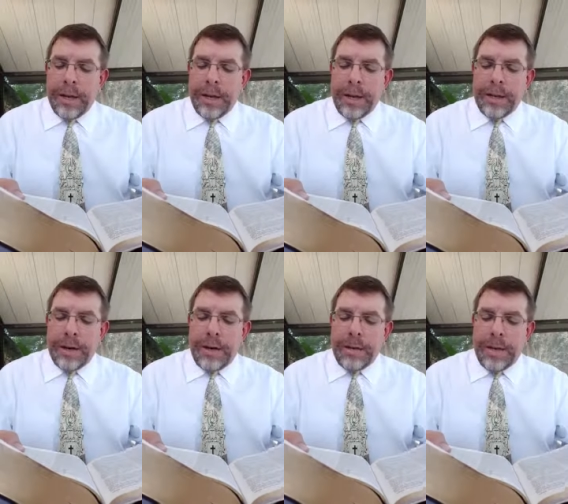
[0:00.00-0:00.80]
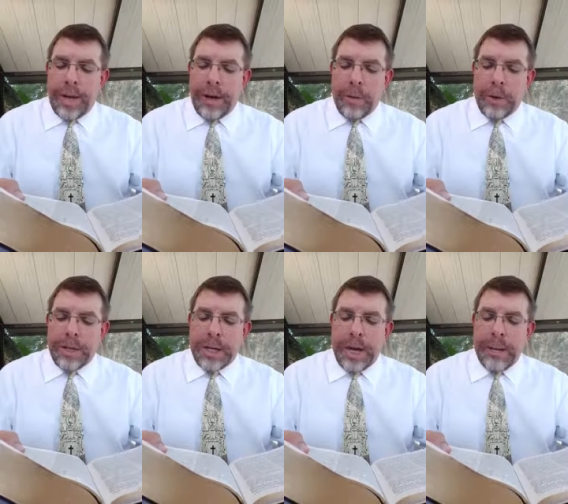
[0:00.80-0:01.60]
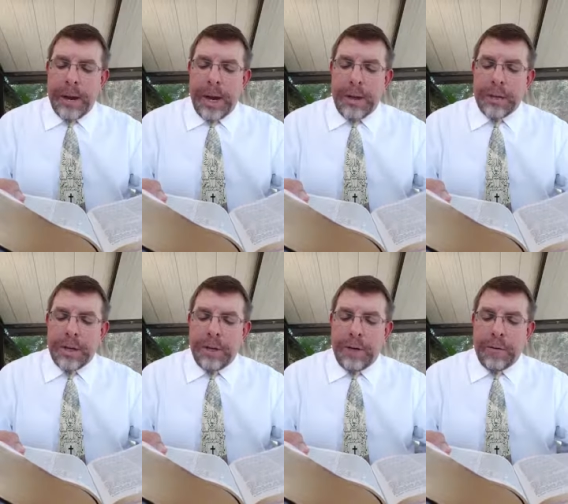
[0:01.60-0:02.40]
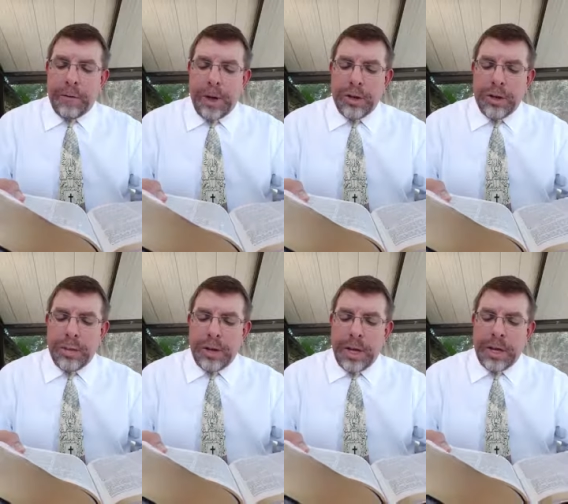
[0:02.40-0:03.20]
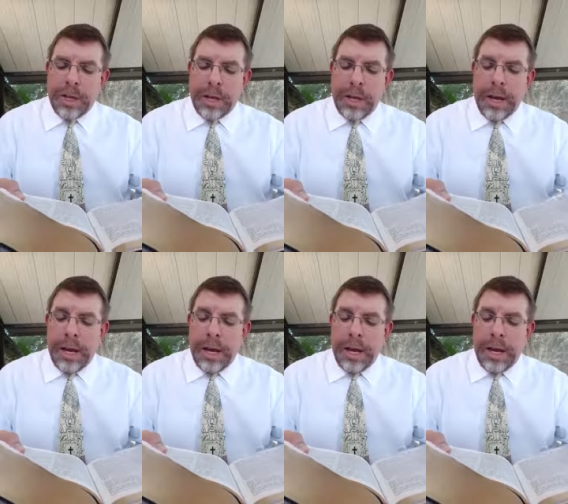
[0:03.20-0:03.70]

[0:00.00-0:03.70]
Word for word: These are they which came out of great tribulation,